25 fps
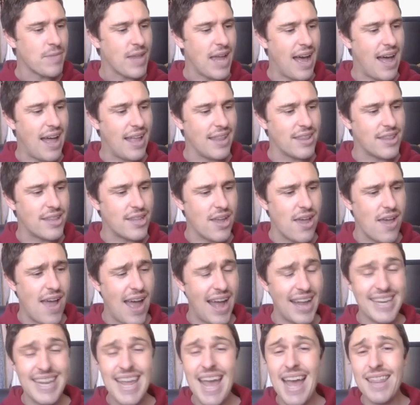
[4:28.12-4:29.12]
And
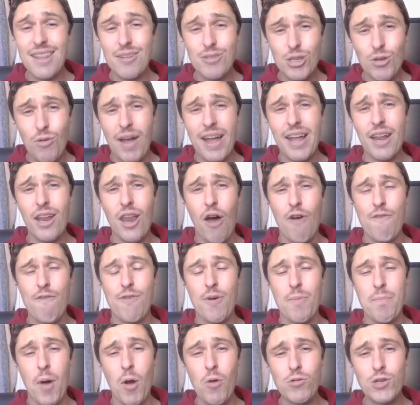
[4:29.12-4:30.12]
yeah, there's quite a lot
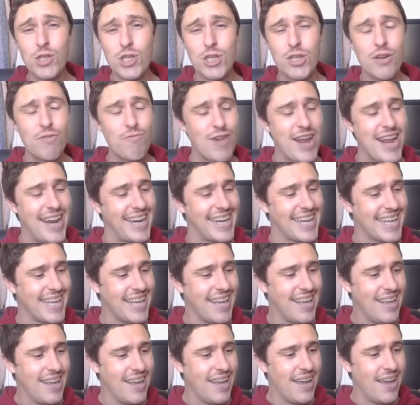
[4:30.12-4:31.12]
of emotion,
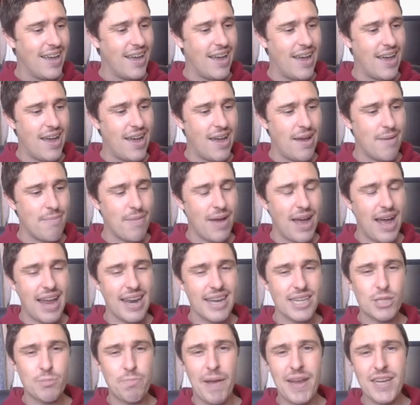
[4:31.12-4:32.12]
really. And
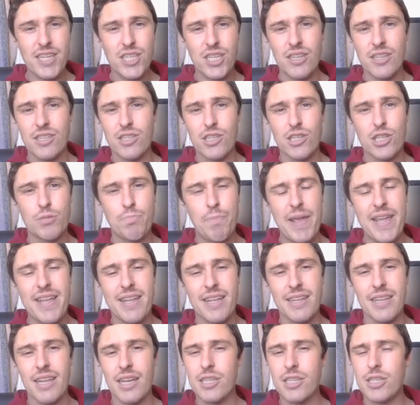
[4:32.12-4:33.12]
especially just
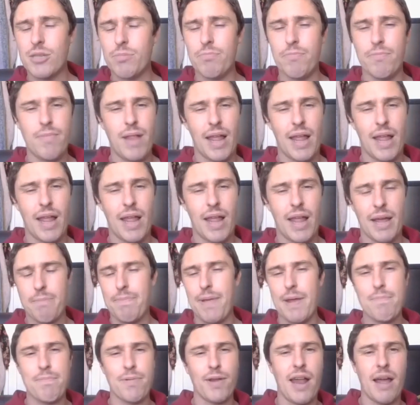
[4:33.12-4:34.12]
speaking as
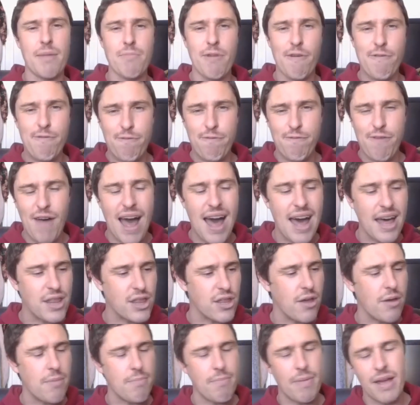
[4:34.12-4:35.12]
like people like my
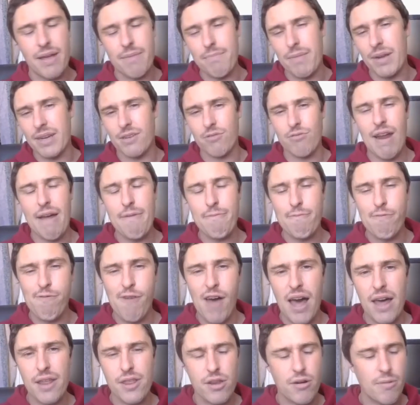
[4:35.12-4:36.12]
father, my
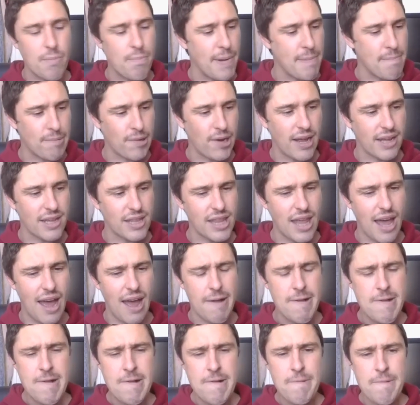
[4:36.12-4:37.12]
grandfather and people like
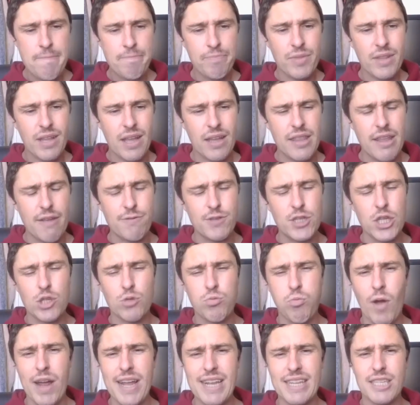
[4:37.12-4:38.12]
that, they've
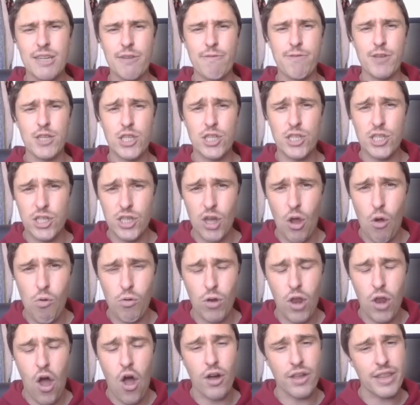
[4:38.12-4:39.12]
just waited for so
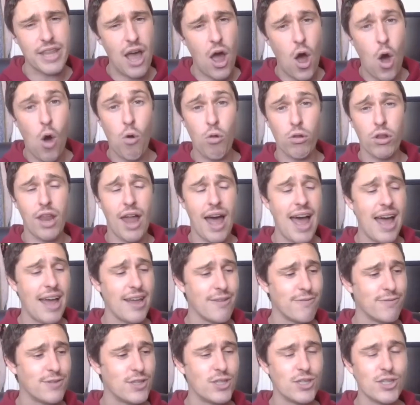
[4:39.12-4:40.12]
long, their whole
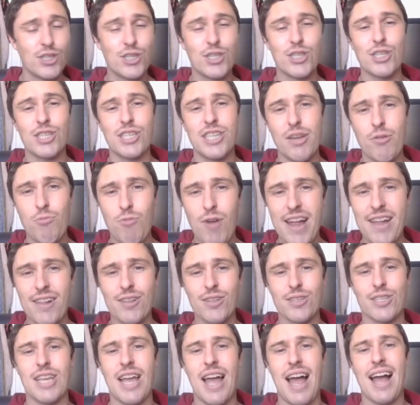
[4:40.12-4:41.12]
lives, just to see
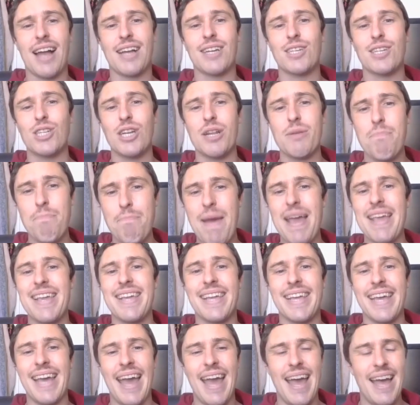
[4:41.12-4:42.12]
Wales actually
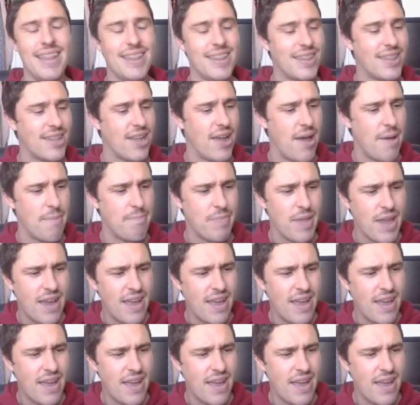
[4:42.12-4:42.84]
make it. And there